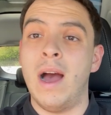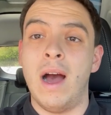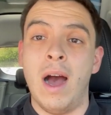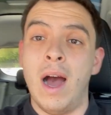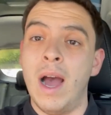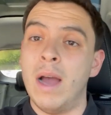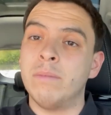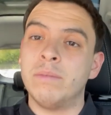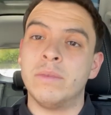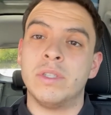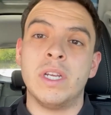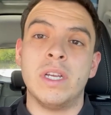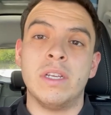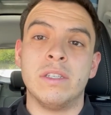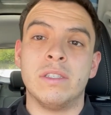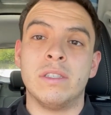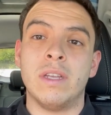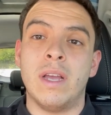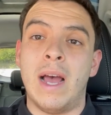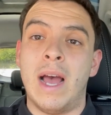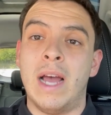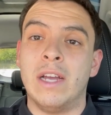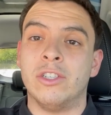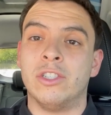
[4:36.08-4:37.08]
I'm
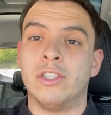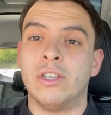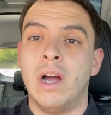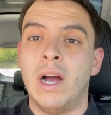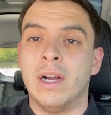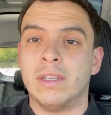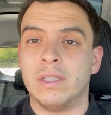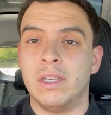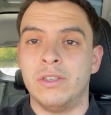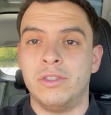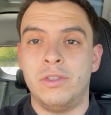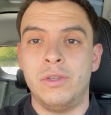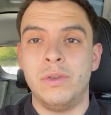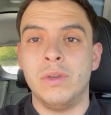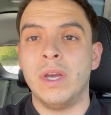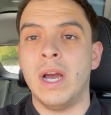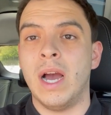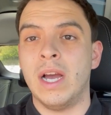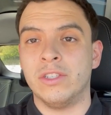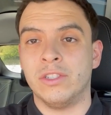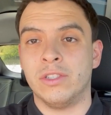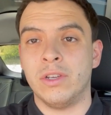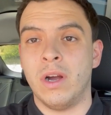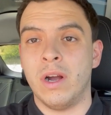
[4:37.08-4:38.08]
just as shocked as you
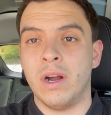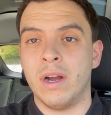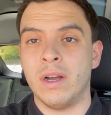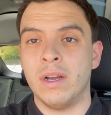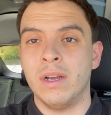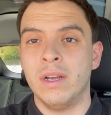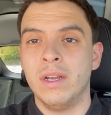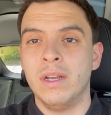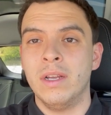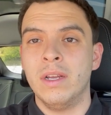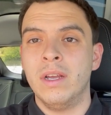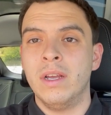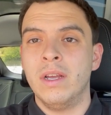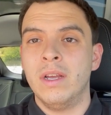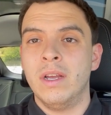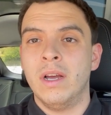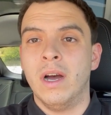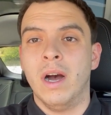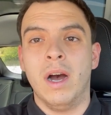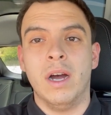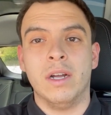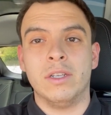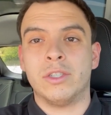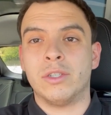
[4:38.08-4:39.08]
guys are.
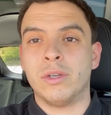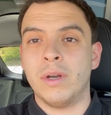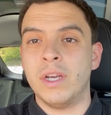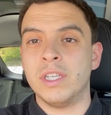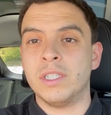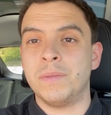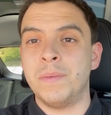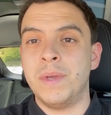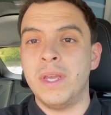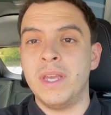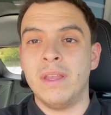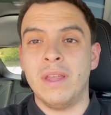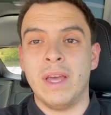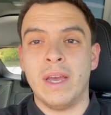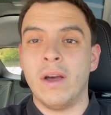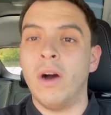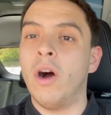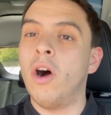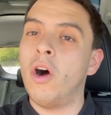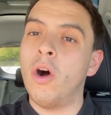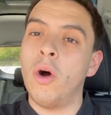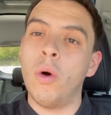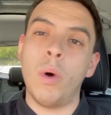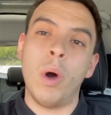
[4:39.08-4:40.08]
Trust me, like,
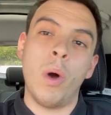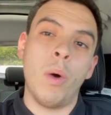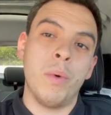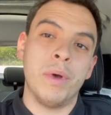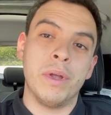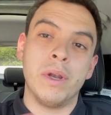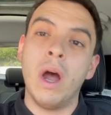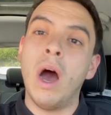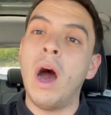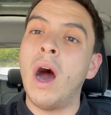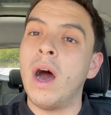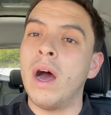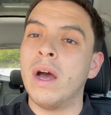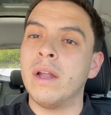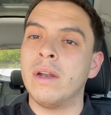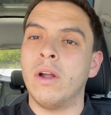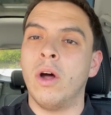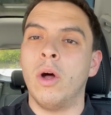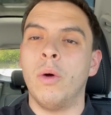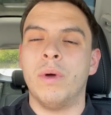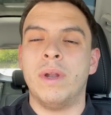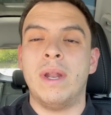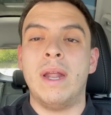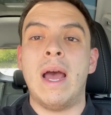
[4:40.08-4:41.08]
all what went on,
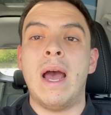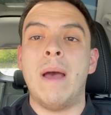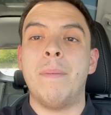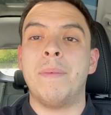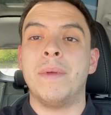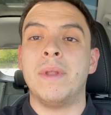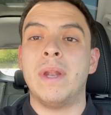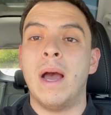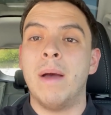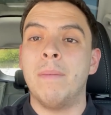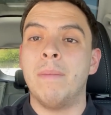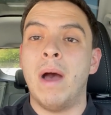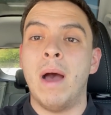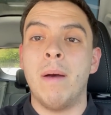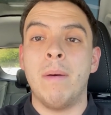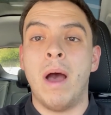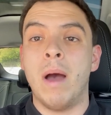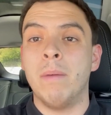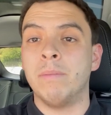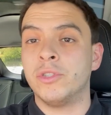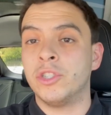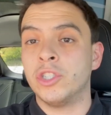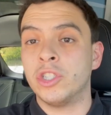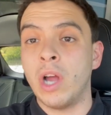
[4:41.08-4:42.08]
all what happened,
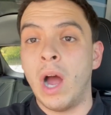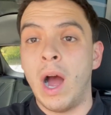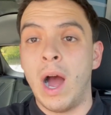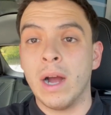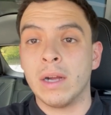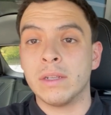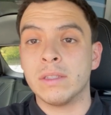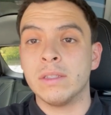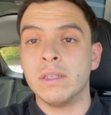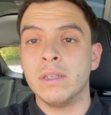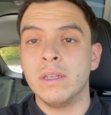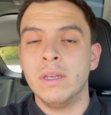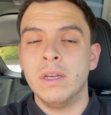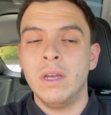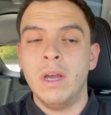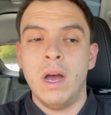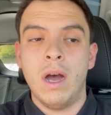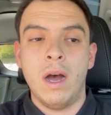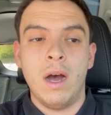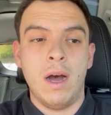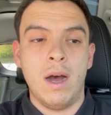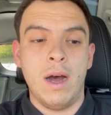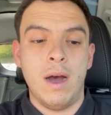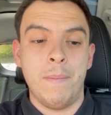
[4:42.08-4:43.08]
I'm shocked.
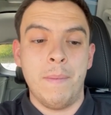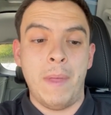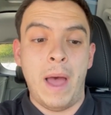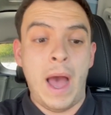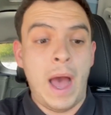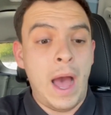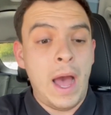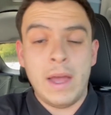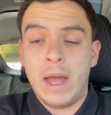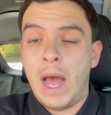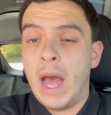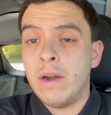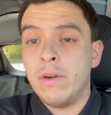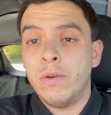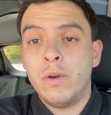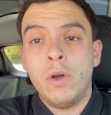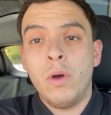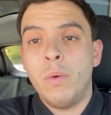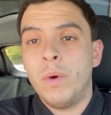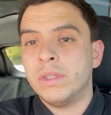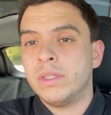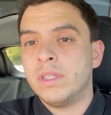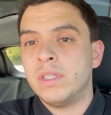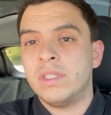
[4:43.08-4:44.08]
I don't
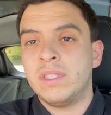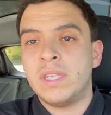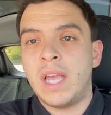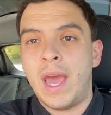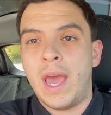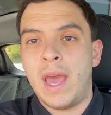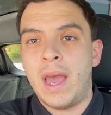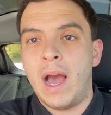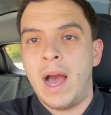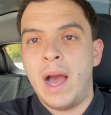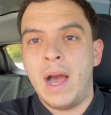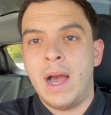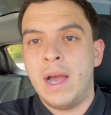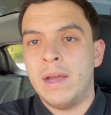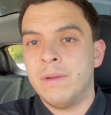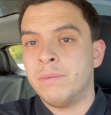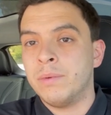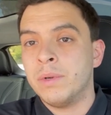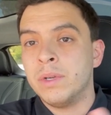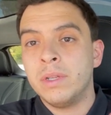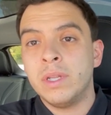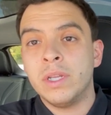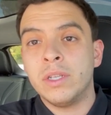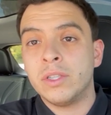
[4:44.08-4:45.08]
know what to say. I
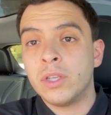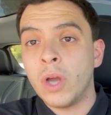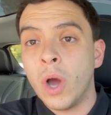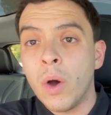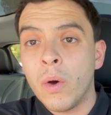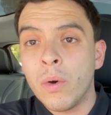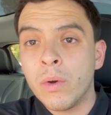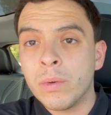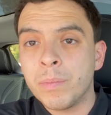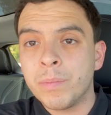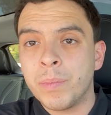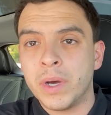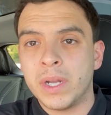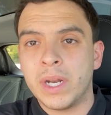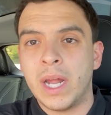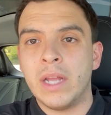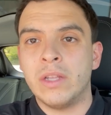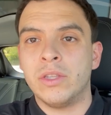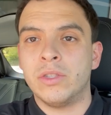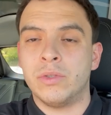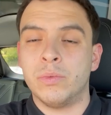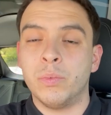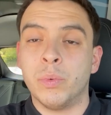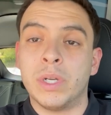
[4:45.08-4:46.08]
really don't,
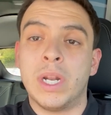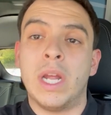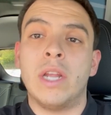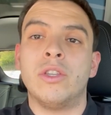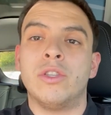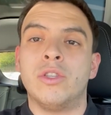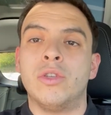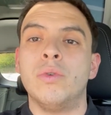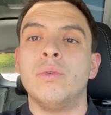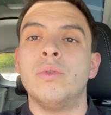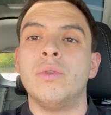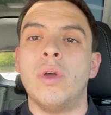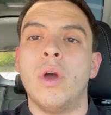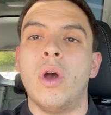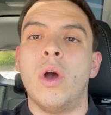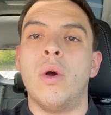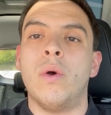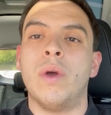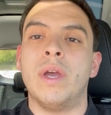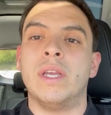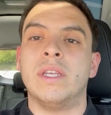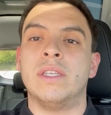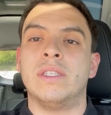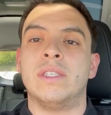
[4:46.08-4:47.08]
but what I do
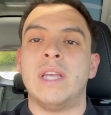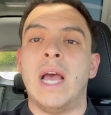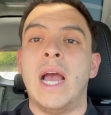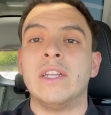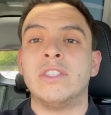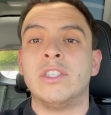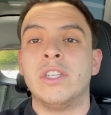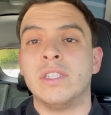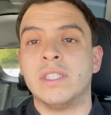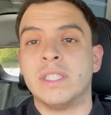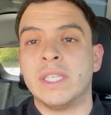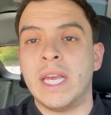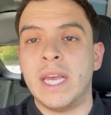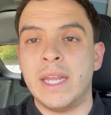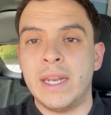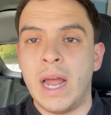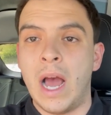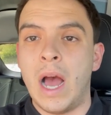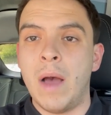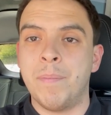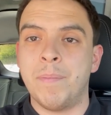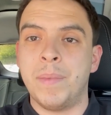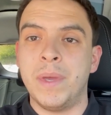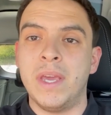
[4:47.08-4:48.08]
know is I just
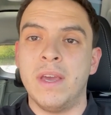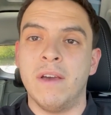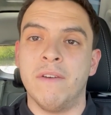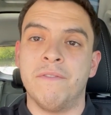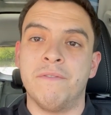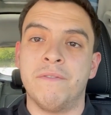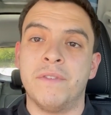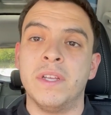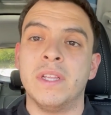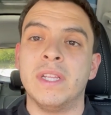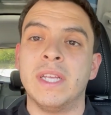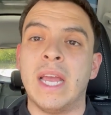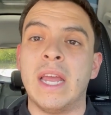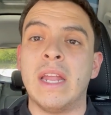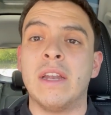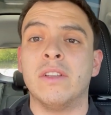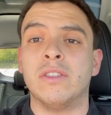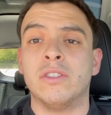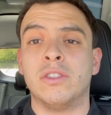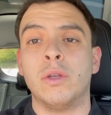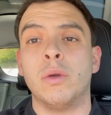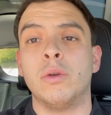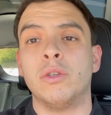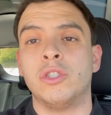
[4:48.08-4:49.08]
cannot be affiliate and
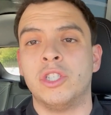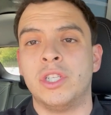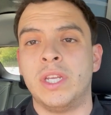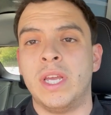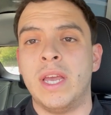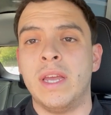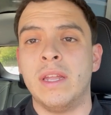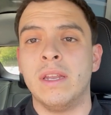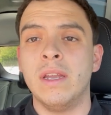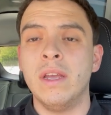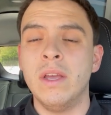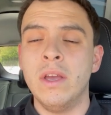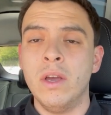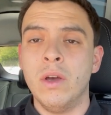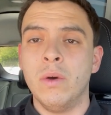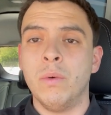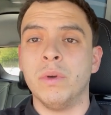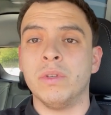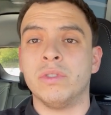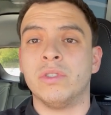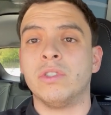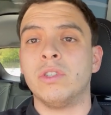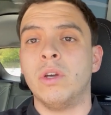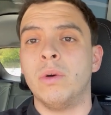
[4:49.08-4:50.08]
associate
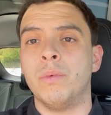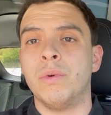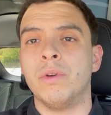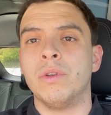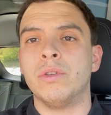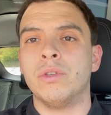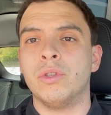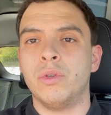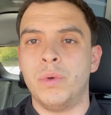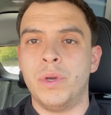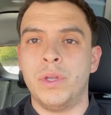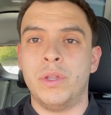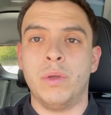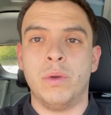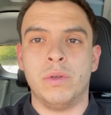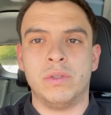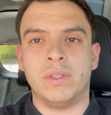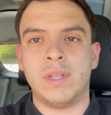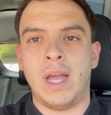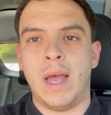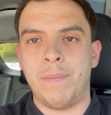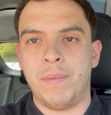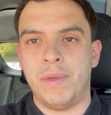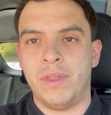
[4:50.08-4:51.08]
with someone doing those
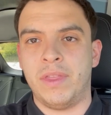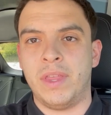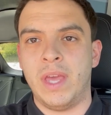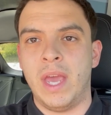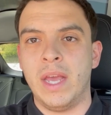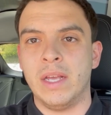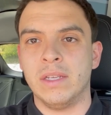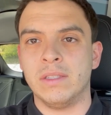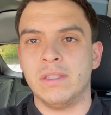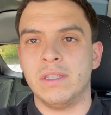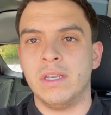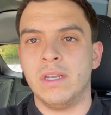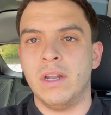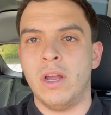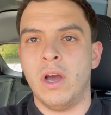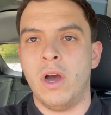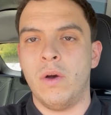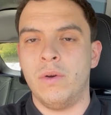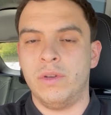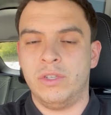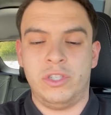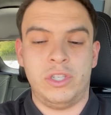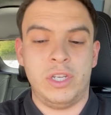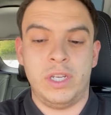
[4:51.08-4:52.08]
type of things. You
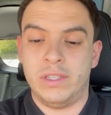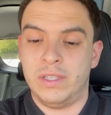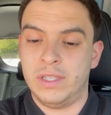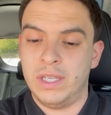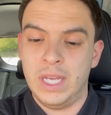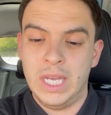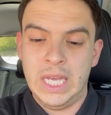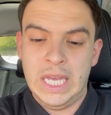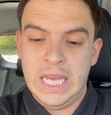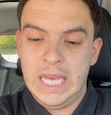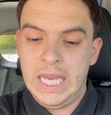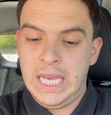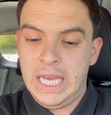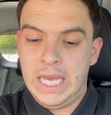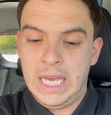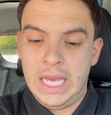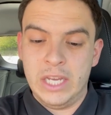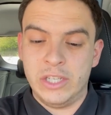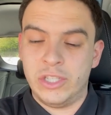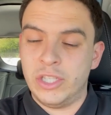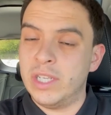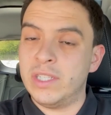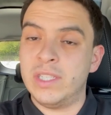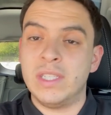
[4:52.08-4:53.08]
know, it's just
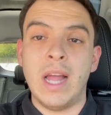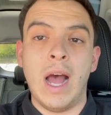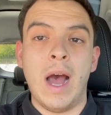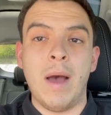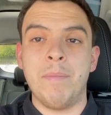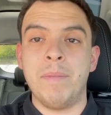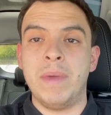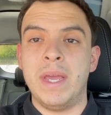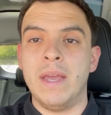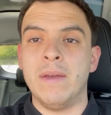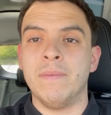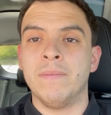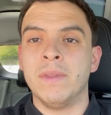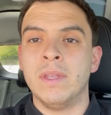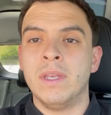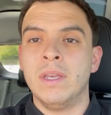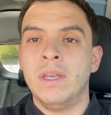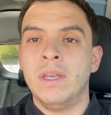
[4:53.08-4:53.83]
It's just not me.